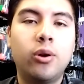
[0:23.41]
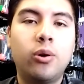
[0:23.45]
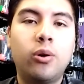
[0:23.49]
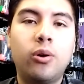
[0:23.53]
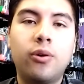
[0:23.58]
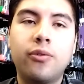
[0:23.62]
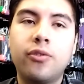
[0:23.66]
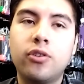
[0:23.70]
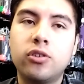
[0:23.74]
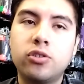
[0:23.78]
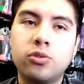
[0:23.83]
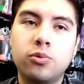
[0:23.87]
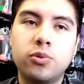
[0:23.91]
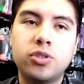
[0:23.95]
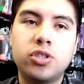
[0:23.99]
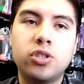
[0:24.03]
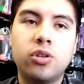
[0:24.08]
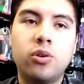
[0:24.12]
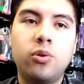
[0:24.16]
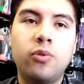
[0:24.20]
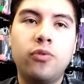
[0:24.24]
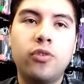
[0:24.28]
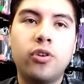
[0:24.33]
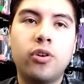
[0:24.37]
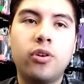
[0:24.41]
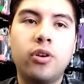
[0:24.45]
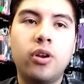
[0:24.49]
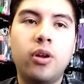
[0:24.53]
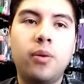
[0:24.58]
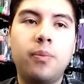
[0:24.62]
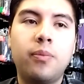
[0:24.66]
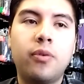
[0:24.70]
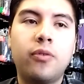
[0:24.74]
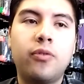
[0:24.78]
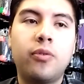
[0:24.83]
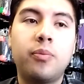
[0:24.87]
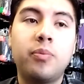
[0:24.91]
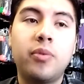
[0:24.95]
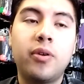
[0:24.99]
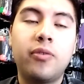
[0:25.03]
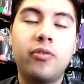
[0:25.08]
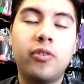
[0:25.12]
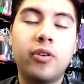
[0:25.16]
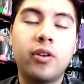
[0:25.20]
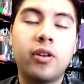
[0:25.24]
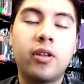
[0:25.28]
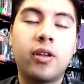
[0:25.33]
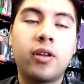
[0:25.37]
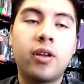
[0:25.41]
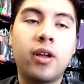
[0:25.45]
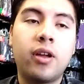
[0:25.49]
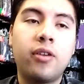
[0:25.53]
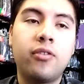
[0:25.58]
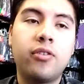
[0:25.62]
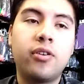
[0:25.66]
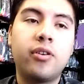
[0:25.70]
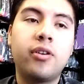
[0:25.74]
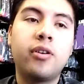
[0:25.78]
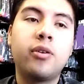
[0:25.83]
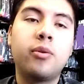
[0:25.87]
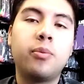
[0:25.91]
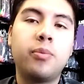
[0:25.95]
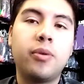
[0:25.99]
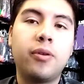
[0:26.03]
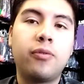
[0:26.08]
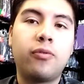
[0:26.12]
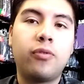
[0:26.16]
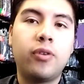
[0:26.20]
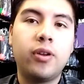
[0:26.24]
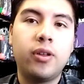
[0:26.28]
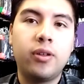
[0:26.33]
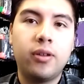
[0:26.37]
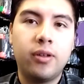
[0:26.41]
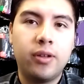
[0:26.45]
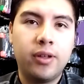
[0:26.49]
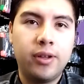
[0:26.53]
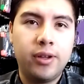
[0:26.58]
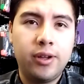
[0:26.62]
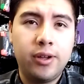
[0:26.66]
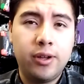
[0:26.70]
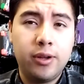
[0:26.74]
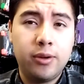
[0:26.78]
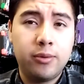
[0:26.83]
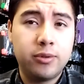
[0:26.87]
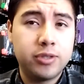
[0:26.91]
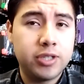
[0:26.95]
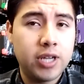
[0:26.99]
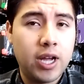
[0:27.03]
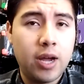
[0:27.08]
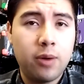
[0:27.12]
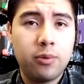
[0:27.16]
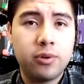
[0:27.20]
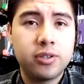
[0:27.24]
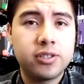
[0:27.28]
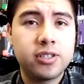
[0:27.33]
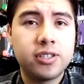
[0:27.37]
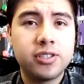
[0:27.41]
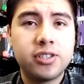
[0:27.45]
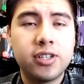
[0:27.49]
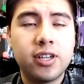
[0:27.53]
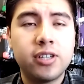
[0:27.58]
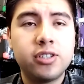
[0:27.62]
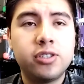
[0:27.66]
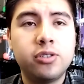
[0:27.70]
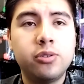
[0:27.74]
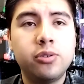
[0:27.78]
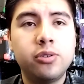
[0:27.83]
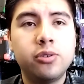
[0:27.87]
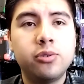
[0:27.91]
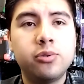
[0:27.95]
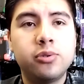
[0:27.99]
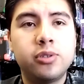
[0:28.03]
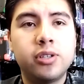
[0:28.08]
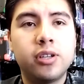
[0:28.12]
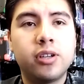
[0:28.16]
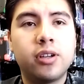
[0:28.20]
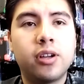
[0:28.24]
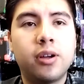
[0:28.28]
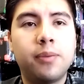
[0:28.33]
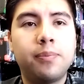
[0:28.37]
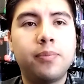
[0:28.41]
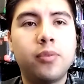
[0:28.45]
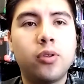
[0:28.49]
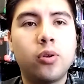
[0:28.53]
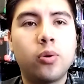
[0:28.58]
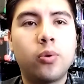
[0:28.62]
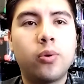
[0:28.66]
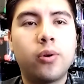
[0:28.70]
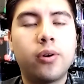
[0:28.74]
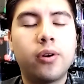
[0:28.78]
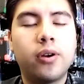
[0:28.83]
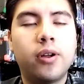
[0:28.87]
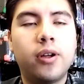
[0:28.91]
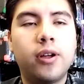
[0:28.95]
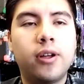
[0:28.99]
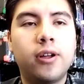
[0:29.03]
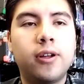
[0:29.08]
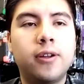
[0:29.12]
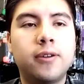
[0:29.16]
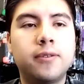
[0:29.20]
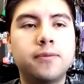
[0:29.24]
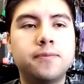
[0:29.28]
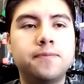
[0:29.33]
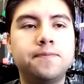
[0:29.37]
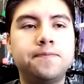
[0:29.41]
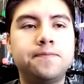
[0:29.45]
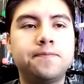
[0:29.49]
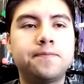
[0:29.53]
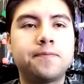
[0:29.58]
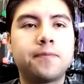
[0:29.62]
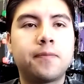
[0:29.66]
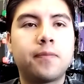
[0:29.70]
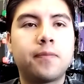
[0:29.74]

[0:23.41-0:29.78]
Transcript: Or if you switch over your number from different carrier, it'll be free. Which I wouldn't suggest you using up your um,